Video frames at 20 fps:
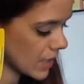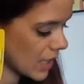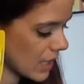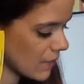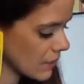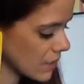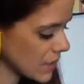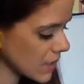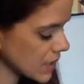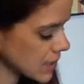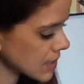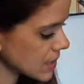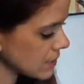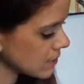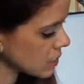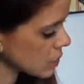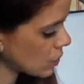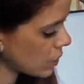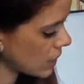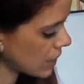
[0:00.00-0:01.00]
Everything
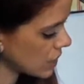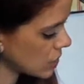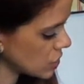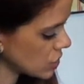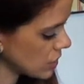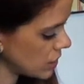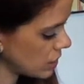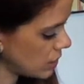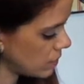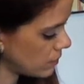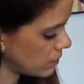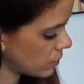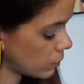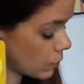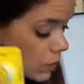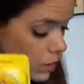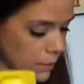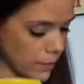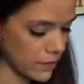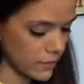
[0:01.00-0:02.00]
seems quite cheap.
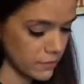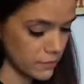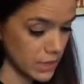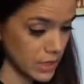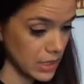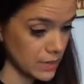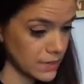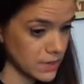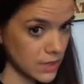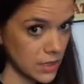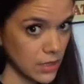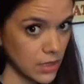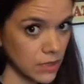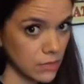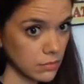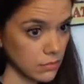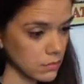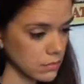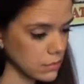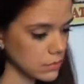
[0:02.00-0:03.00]
Well, apart from the
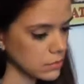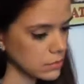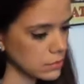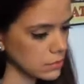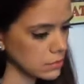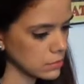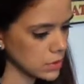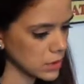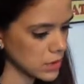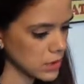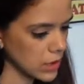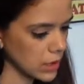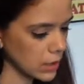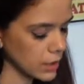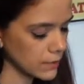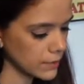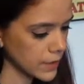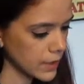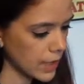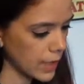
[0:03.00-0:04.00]
lipstick. Bloody
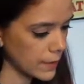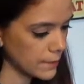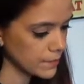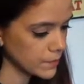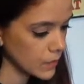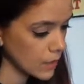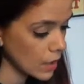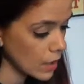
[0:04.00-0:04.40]
hell. Okay.